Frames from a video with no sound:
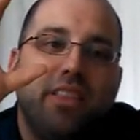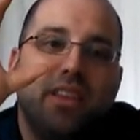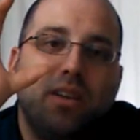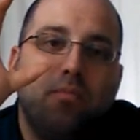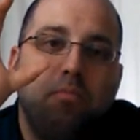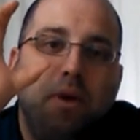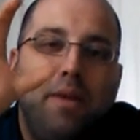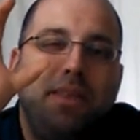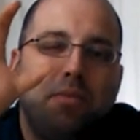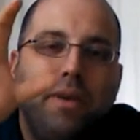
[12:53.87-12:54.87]
that
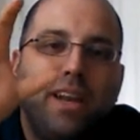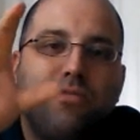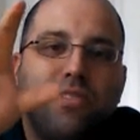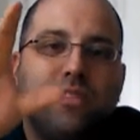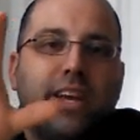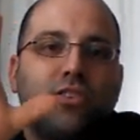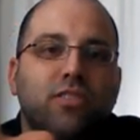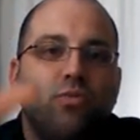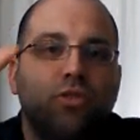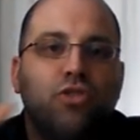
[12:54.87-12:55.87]
maybe the
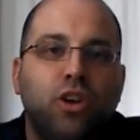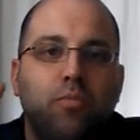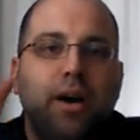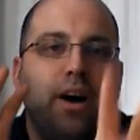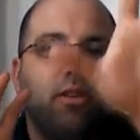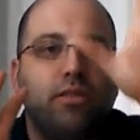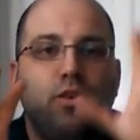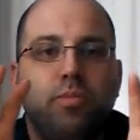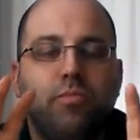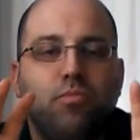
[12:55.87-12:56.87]
manifestations will jump out a
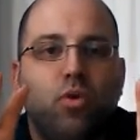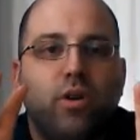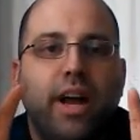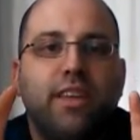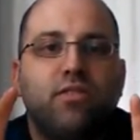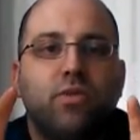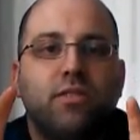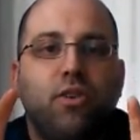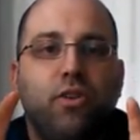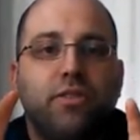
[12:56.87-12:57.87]
little bit more as a
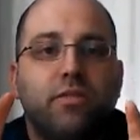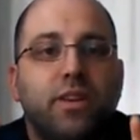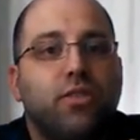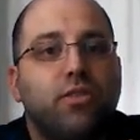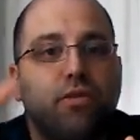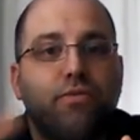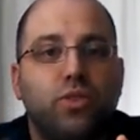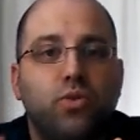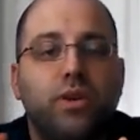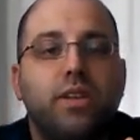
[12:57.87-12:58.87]
result of either the
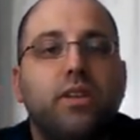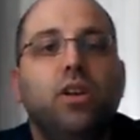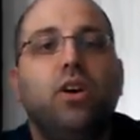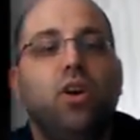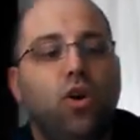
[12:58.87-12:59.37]
fluid